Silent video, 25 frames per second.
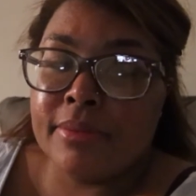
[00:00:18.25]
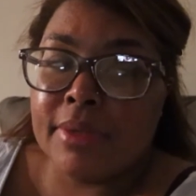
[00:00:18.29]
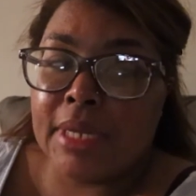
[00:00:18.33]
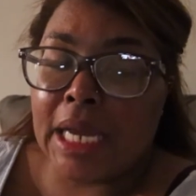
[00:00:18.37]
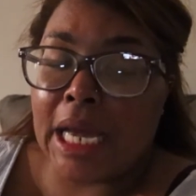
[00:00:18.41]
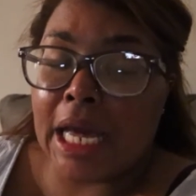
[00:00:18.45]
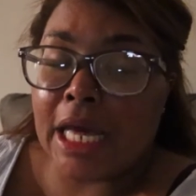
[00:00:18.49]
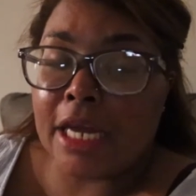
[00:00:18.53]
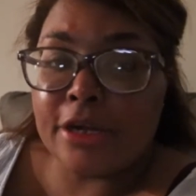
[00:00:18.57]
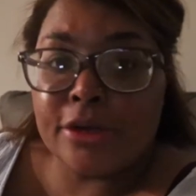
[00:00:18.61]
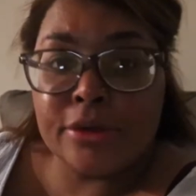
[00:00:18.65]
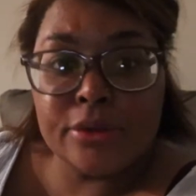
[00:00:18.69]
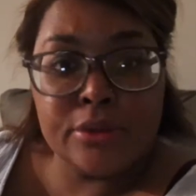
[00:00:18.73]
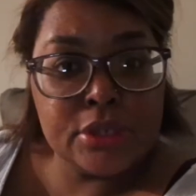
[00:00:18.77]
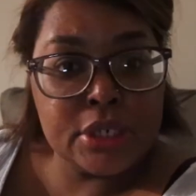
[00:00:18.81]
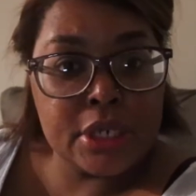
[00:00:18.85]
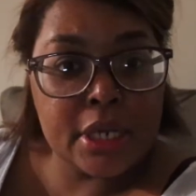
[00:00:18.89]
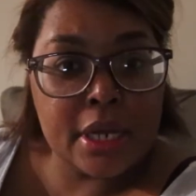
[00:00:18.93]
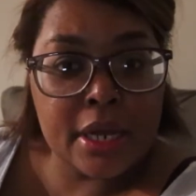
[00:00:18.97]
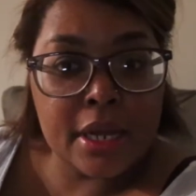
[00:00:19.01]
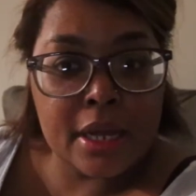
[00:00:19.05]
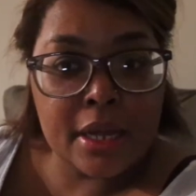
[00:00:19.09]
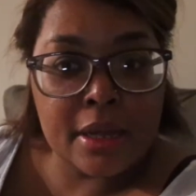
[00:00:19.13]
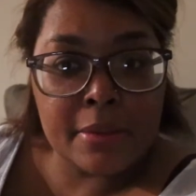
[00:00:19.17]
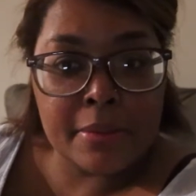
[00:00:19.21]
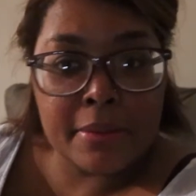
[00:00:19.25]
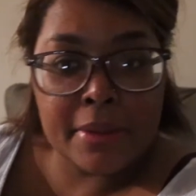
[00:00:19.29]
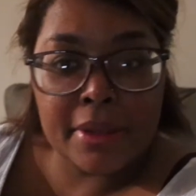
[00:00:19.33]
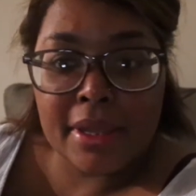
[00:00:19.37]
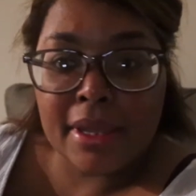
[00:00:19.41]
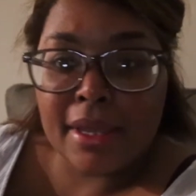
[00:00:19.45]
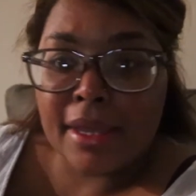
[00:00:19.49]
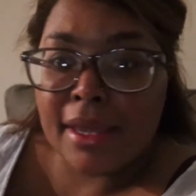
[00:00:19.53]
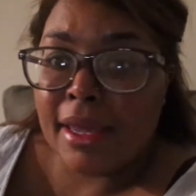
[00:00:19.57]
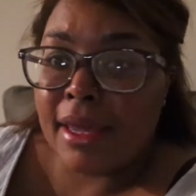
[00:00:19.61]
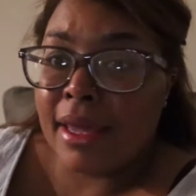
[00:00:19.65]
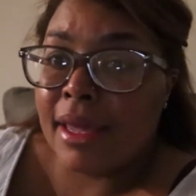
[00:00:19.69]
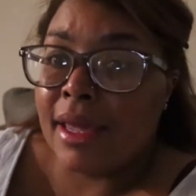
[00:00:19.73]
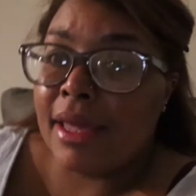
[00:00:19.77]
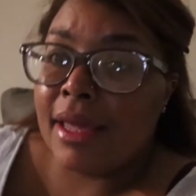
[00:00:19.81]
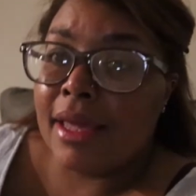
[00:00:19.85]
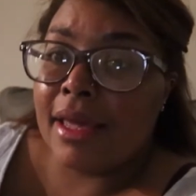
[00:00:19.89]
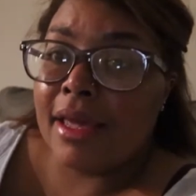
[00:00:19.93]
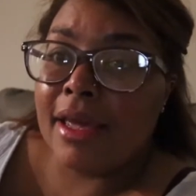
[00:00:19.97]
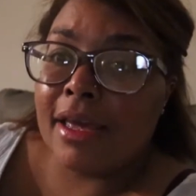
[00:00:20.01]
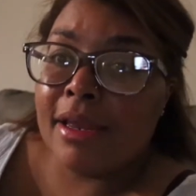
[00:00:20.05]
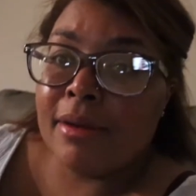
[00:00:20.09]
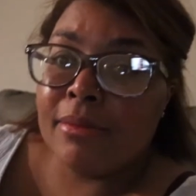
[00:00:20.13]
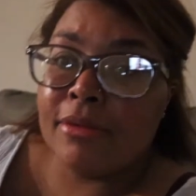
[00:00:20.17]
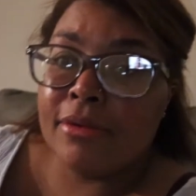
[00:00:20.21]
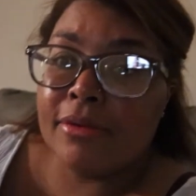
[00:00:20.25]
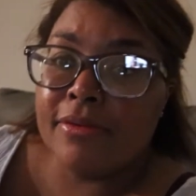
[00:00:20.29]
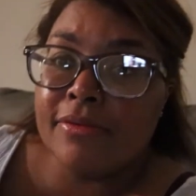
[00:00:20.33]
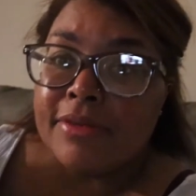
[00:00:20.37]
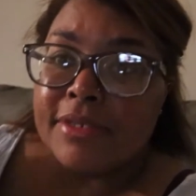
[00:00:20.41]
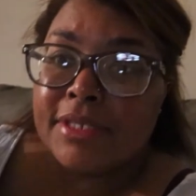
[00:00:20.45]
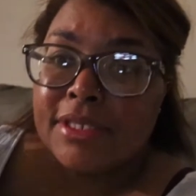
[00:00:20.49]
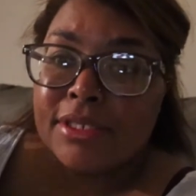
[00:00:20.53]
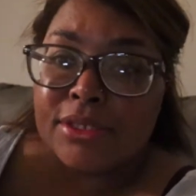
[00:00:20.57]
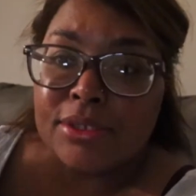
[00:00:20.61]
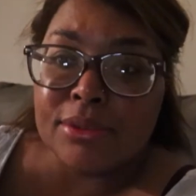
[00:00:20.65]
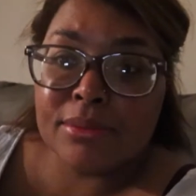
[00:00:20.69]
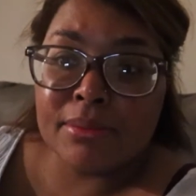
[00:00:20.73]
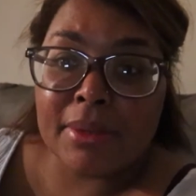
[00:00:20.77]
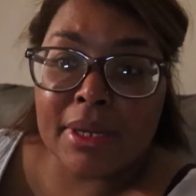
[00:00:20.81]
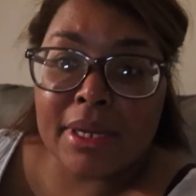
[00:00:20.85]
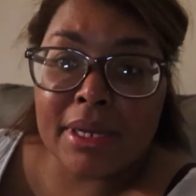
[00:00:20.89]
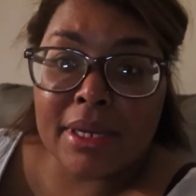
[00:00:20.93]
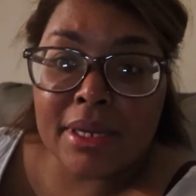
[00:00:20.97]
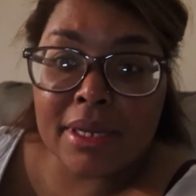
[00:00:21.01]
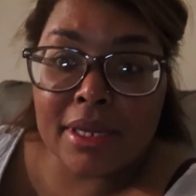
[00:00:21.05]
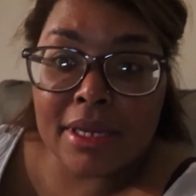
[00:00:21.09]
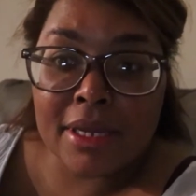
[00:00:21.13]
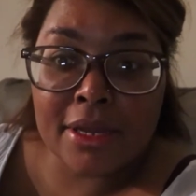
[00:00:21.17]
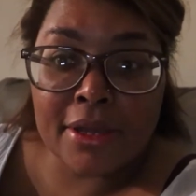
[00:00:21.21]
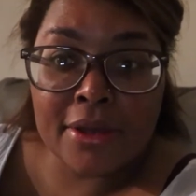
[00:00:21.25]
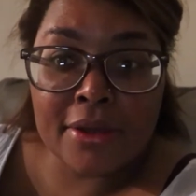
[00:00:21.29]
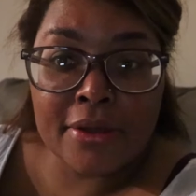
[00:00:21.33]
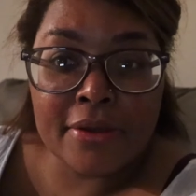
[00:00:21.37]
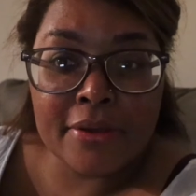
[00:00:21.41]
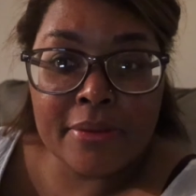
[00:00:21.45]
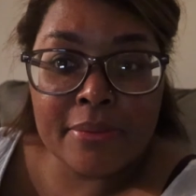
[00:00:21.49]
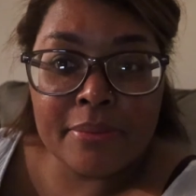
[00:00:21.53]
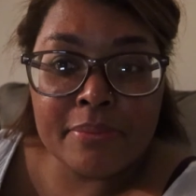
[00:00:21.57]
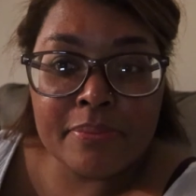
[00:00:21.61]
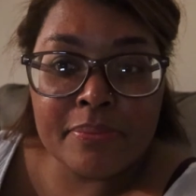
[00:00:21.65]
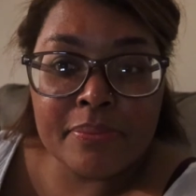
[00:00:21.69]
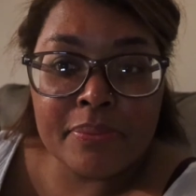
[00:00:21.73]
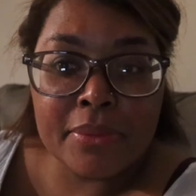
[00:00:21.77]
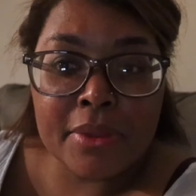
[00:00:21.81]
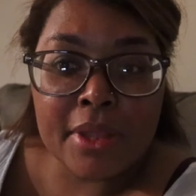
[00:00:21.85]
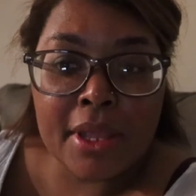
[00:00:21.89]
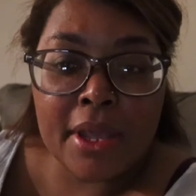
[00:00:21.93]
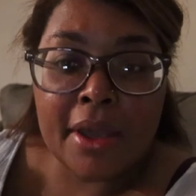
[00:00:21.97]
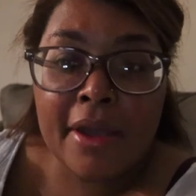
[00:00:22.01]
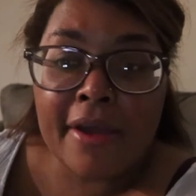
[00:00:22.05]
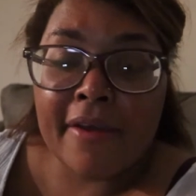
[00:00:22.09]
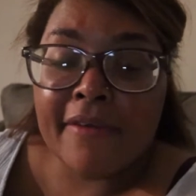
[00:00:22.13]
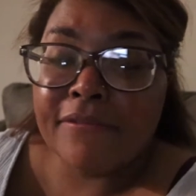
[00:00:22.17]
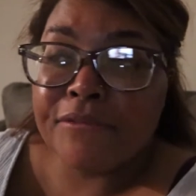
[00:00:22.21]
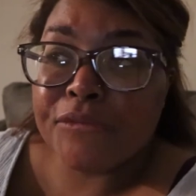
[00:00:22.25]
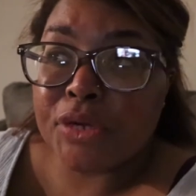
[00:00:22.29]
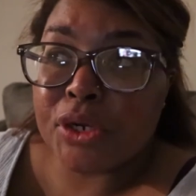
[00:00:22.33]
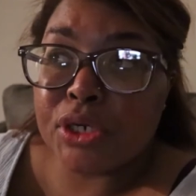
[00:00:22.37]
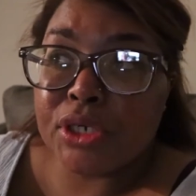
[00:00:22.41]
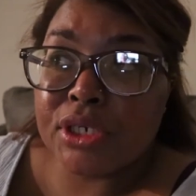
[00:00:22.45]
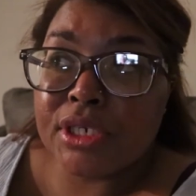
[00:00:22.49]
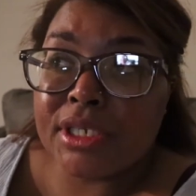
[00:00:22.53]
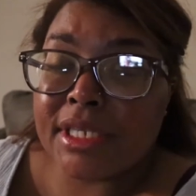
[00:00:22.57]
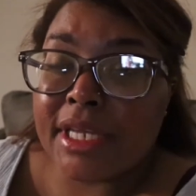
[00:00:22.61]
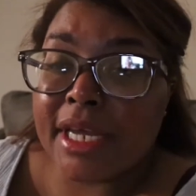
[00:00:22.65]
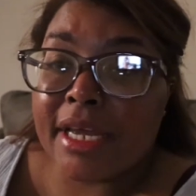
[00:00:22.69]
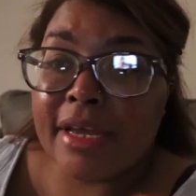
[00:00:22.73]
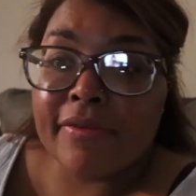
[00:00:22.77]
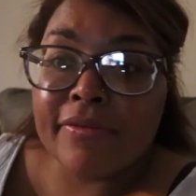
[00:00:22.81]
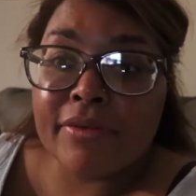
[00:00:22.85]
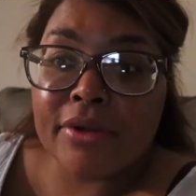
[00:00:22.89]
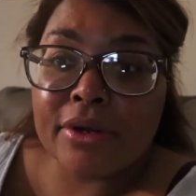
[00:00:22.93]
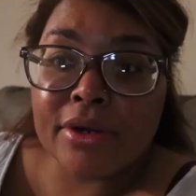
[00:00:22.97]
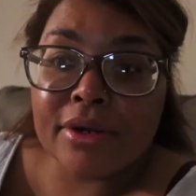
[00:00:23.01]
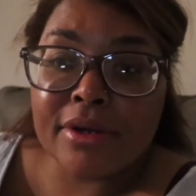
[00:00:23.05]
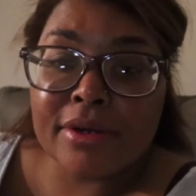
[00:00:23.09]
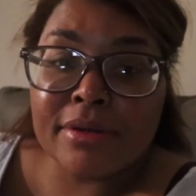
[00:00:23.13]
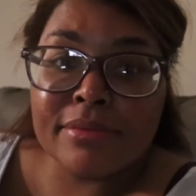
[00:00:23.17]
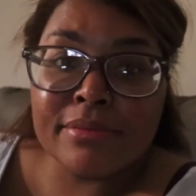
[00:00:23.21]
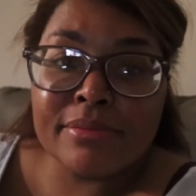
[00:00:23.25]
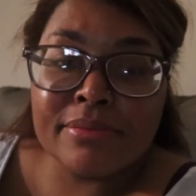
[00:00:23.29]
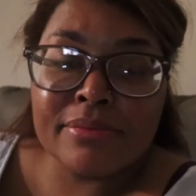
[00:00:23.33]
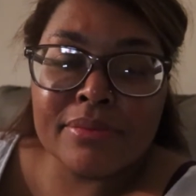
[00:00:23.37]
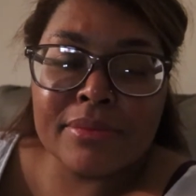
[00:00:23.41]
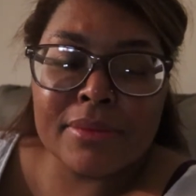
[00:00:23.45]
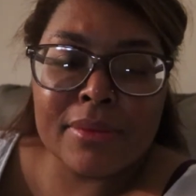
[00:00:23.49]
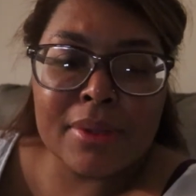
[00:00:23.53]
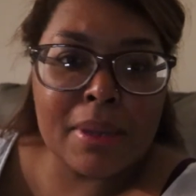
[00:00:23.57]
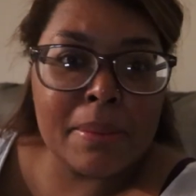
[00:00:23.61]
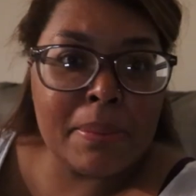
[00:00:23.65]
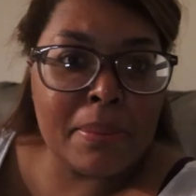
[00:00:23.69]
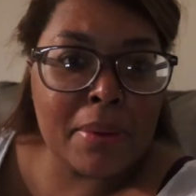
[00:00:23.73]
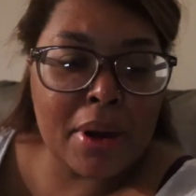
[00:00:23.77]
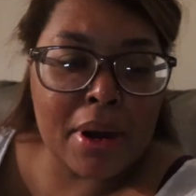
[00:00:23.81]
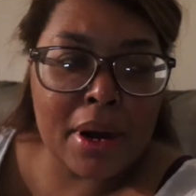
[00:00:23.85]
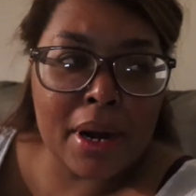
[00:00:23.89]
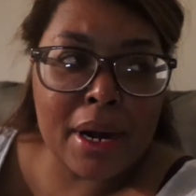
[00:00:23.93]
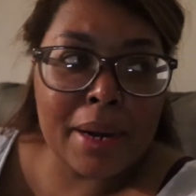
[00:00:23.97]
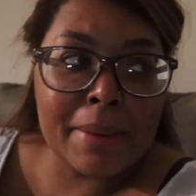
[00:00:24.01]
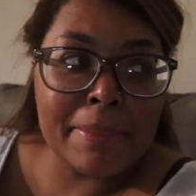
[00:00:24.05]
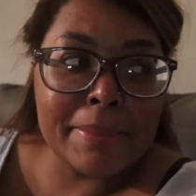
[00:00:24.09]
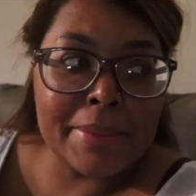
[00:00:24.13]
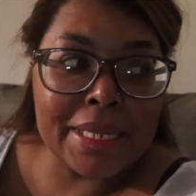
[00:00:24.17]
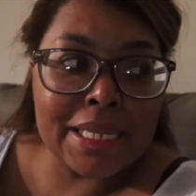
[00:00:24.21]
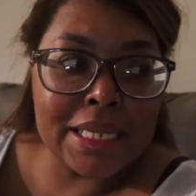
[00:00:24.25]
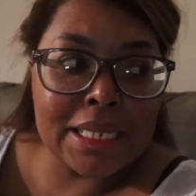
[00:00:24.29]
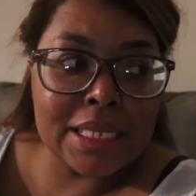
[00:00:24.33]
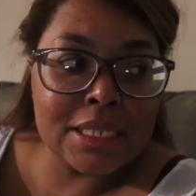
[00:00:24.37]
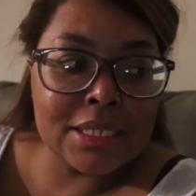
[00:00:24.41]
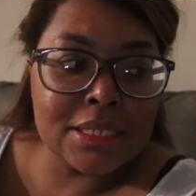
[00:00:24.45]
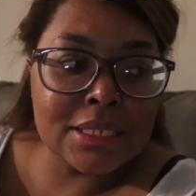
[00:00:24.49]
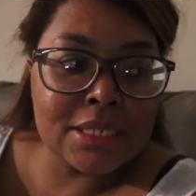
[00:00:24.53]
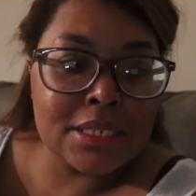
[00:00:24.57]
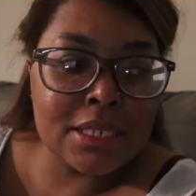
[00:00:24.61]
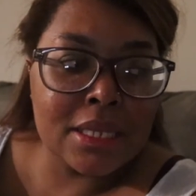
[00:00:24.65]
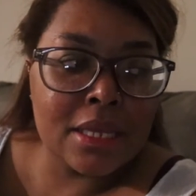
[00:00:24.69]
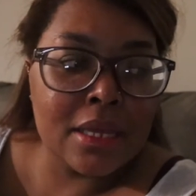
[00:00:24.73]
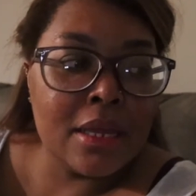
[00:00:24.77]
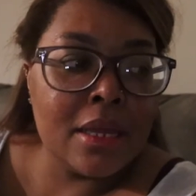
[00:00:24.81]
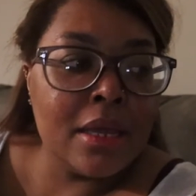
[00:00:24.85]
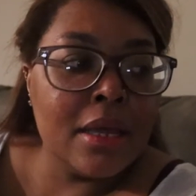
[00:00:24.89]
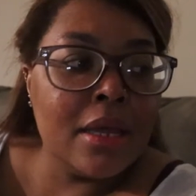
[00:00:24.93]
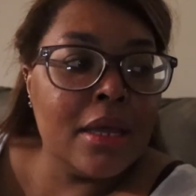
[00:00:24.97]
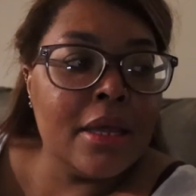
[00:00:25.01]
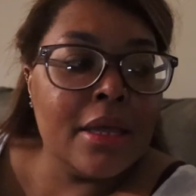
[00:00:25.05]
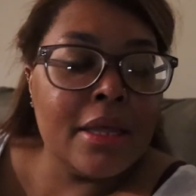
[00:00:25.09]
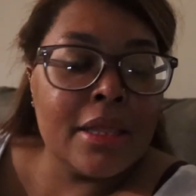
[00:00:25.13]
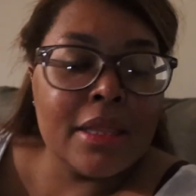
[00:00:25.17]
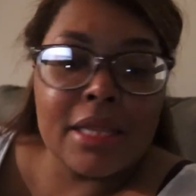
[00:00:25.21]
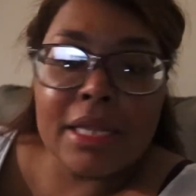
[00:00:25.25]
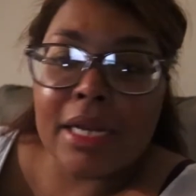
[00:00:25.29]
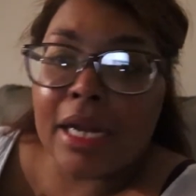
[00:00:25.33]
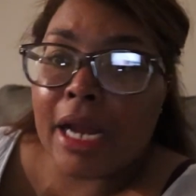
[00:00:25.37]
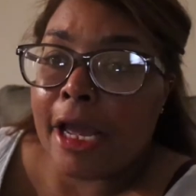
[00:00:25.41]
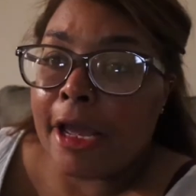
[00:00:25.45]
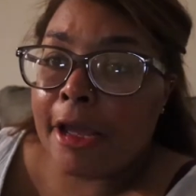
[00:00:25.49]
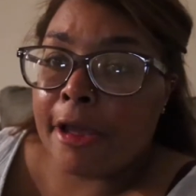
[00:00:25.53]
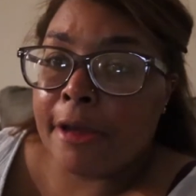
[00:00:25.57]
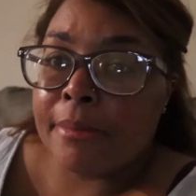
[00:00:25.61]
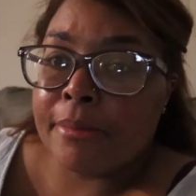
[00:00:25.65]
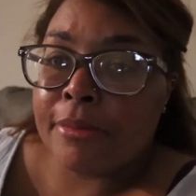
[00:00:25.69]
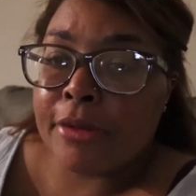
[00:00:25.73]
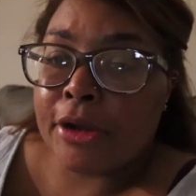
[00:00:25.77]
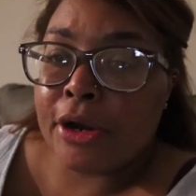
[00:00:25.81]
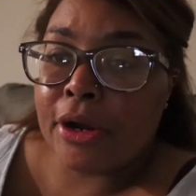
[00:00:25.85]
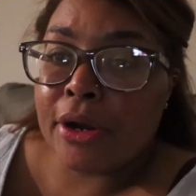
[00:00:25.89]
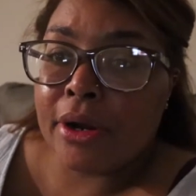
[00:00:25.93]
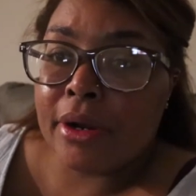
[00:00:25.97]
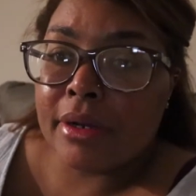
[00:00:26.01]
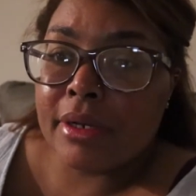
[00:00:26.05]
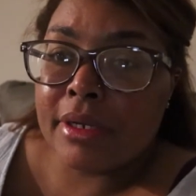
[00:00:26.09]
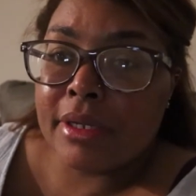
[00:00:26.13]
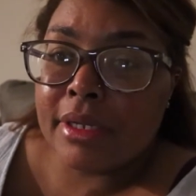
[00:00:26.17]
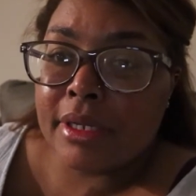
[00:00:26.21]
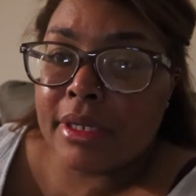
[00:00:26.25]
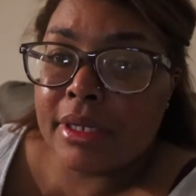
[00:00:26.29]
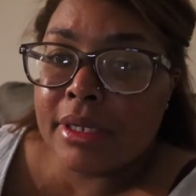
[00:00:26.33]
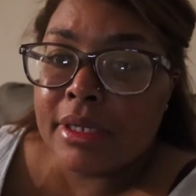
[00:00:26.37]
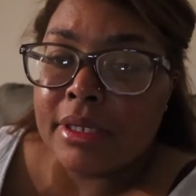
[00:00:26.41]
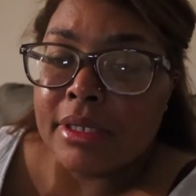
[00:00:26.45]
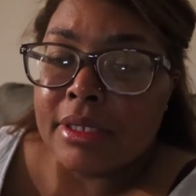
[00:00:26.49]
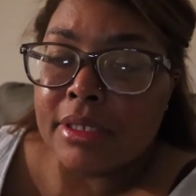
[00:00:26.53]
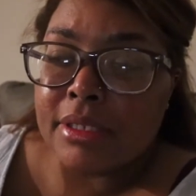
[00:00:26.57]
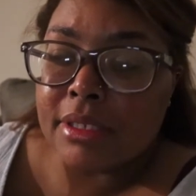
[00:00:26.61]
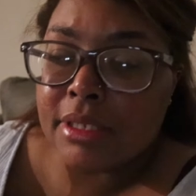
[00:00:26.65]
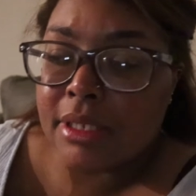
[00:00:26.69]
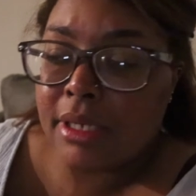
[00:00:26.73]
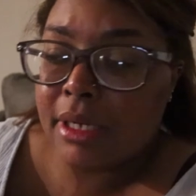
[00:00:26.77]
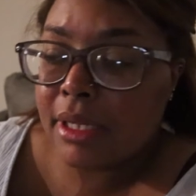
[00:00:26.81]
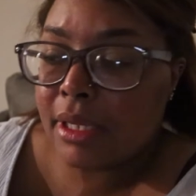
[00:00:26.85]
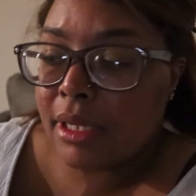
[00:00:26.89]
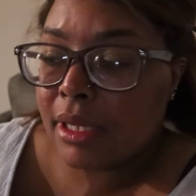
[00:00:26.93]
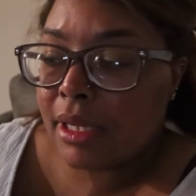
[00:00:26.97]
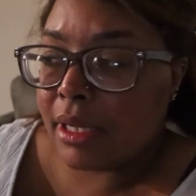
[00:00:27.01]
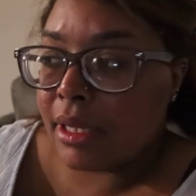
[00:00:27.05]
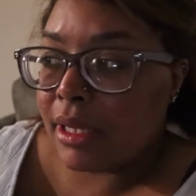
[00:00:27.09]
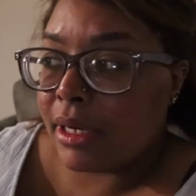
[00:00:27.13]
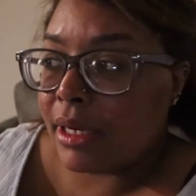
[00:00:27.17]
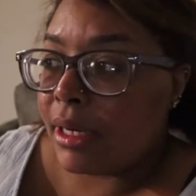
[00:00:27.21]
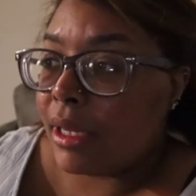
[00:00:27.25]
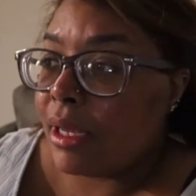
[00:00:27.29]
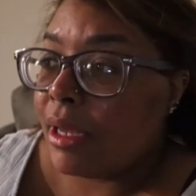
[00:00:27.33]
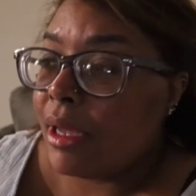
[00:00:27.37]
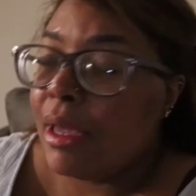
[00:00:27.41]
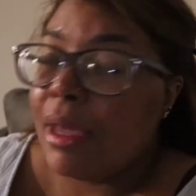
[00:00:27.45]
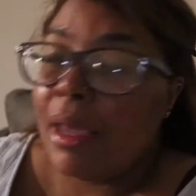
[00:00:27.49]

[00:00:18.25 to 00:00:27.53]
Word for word: got a new job, and moved into my first ever apartment that I am currently sitting in.